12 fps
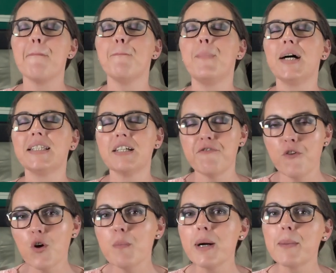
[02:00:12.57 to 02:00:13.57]
But a
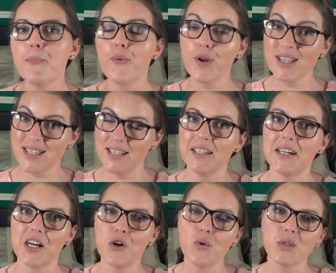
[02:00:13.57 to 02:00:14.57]
former
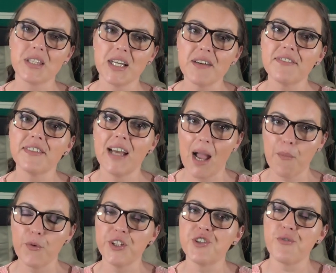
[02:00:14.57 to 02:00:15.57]
prisoner who served
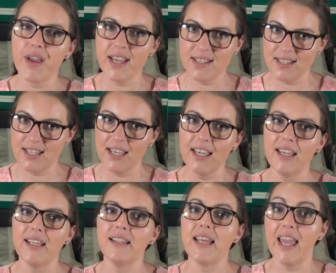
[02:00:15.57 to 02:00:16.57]
time with Tracy
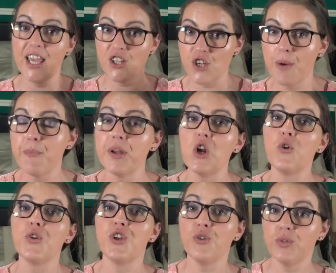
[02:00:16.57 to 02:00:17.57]
in HMP
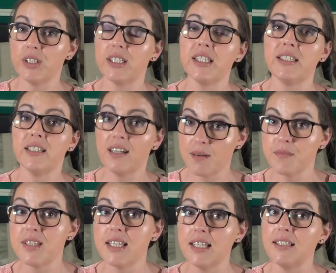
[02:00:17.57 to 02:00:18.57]
Low Newton in
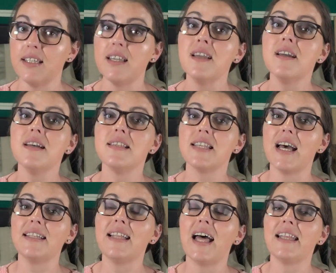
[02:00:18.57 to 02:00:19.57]
Durham City
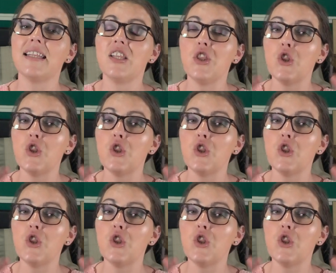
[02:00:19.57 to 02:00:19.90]
said that